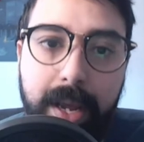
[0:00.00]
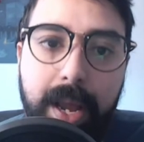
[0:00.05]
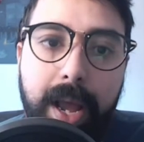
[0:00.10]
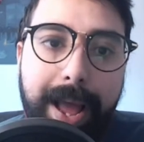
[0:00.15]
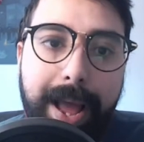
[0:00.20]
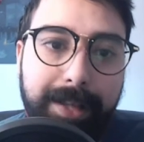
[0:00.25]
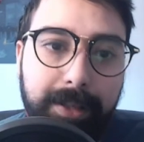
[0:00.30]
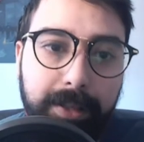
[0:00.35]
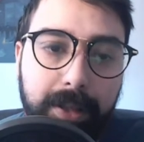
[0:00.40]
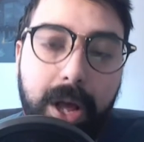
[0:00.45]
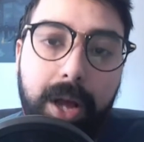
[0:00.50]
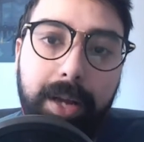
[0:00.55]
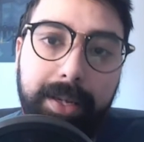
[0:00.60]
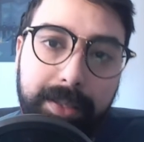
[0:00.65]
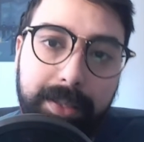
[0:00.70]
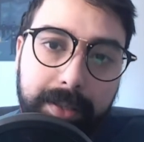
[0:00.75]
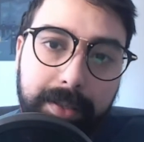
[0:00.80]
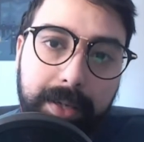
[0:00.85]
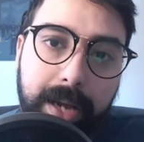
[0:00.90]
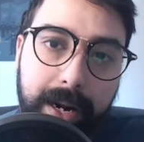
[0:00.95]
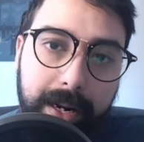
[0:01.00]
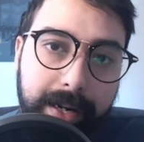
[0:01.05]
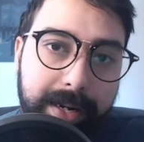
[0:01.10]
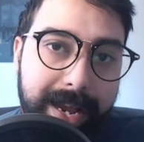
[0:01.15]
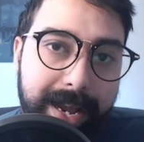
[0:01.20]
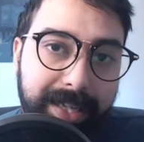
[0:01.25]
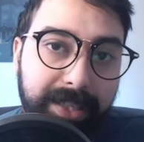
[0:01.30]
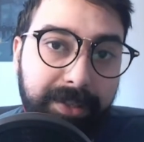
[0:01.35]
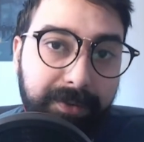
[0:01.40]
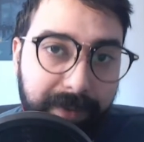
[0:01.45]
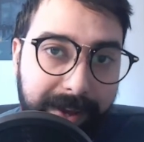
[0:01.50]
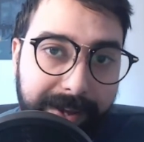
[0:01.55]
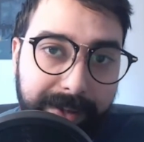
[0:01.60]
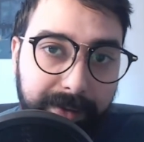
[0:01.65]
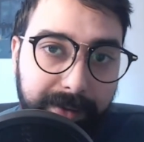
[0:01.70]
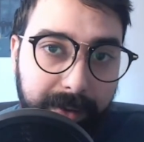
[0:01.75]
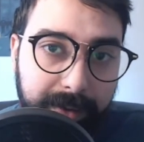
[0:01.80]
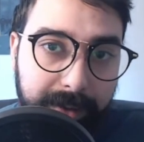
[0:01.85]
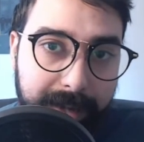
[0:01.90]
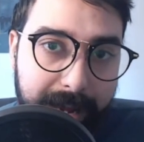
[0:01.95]
as long as it's got a nice
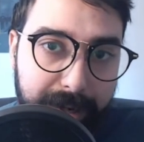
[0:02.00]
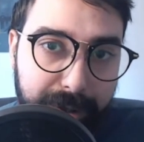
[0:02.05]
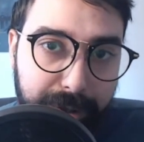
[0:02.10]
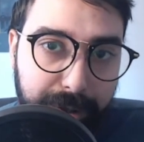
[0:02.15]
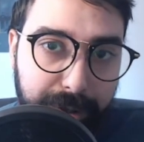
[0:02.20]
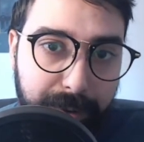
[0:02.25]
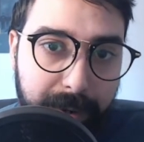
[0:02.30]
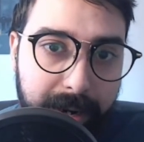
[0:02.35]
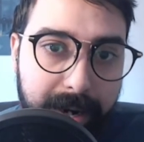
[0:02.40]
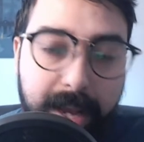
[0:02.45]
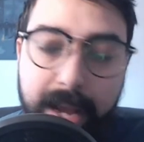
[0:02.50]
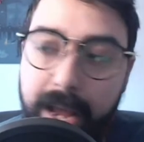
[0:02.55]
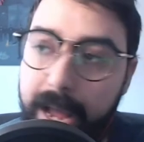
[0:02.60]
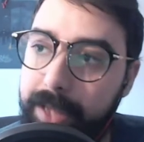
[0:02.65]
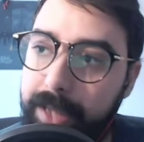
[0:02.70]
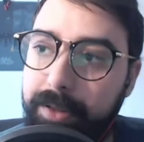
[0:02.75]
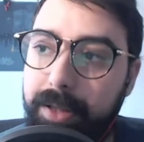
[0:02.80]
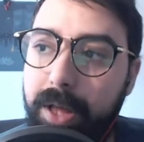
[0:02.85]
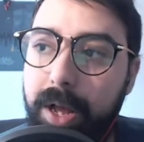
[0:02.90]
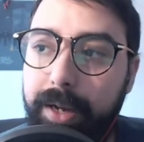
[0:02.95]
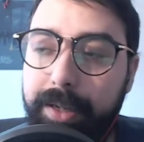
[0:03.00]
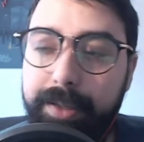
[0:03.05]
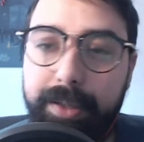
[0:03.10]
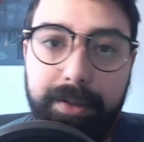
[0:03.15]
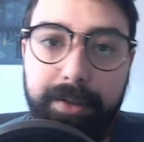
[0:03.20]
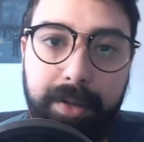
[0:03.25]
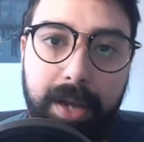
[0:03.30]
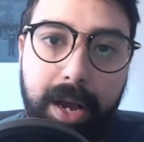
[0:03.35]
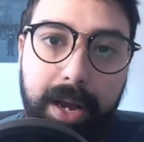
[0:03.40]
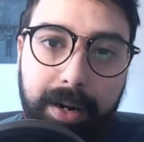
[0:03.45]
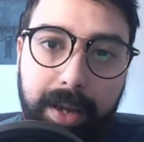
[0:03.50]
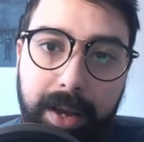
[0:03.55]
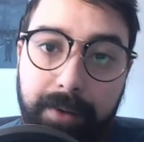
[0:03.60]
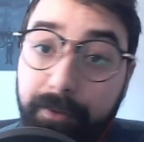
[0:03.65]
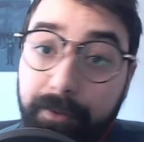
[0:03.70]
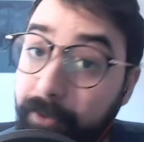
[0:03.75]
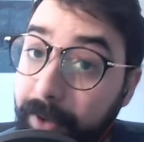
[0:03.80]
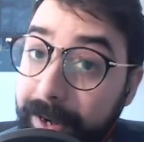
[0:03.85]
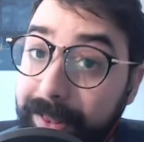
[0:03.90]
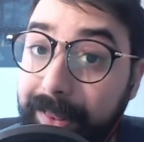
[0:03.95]
face attached to it, as long as it's got a
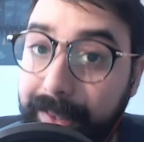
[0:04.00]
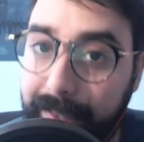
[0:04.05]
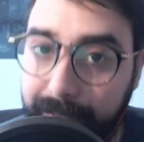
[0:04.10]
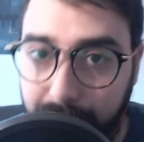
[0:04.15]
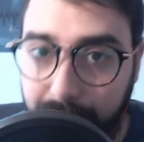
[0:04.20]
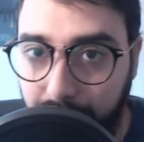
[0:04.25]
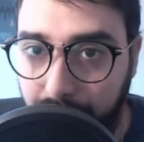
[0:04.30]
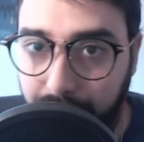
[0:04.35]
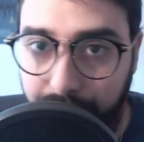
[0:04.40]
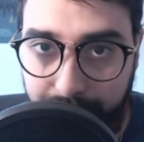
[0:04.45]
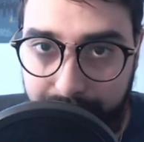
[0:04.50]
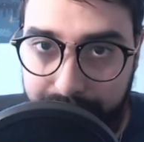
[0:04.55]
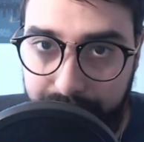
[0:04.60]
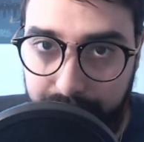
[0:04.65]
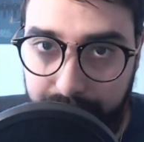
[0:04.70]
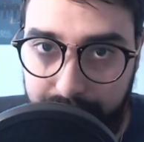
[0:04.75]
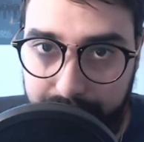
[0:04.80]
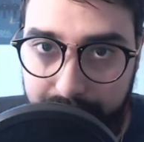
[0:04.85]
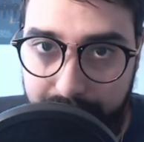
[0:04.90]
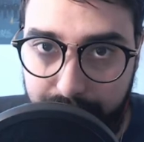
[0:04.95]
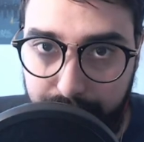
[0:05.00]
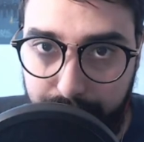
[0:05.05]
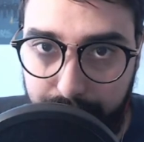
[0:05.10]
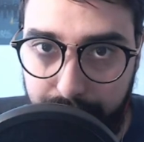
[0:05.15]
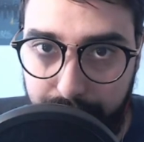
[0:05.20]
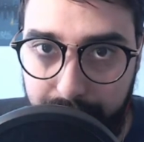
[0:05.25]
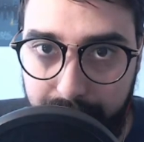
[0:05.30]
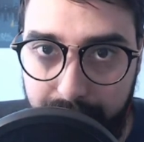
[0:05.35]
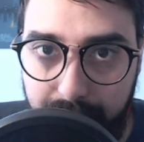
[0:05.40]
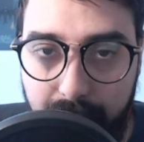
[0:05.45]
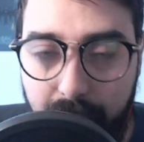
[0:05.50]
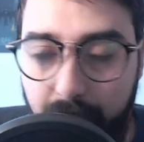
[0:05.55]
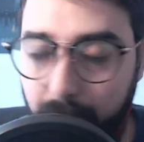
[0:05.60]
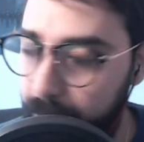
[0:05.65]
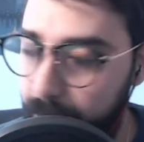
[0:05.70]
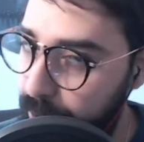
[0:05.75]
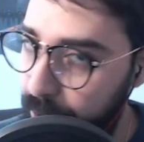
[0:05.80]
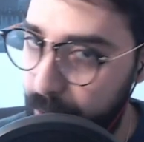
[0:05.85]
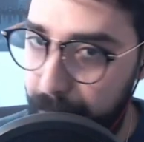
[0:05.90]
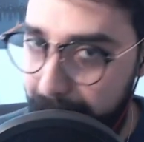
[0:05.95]
friendly little face attached to it. When
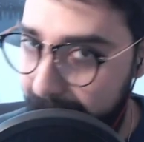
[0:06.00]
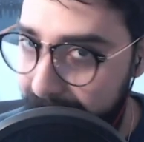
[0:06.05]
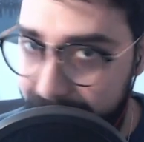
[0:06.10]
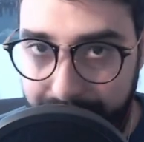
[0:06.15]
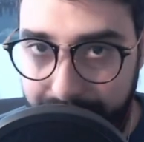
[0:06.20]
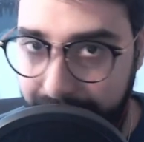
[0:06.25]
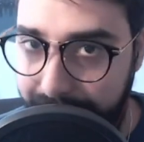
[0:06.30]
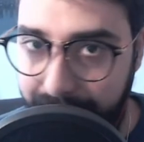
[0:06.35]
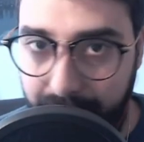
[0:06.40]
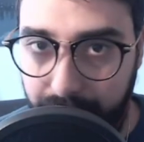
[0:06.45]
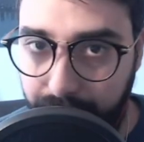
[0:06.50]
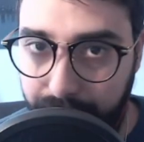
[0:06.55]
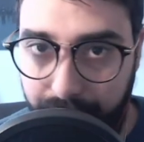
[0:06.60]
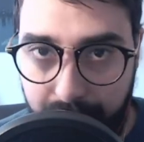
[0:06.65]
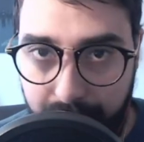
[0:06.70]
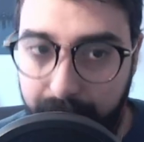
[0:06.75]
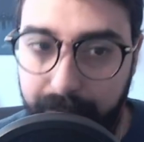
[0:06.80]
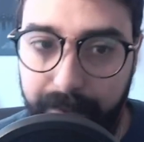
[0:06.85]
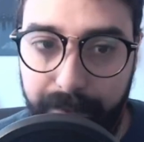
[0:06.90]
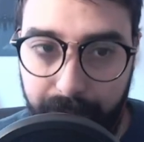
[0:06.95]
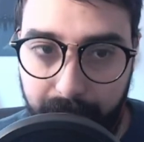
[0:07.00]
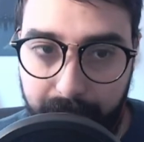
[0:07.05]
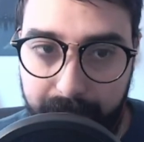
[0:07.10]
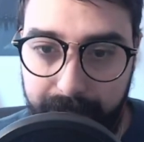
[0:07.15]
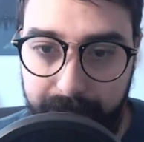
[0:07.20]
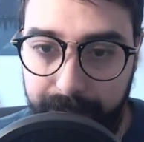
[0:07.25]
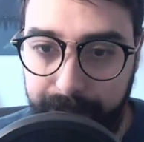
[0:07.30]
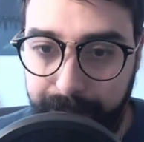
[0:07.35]
Joe Biden ain't your fucking friend.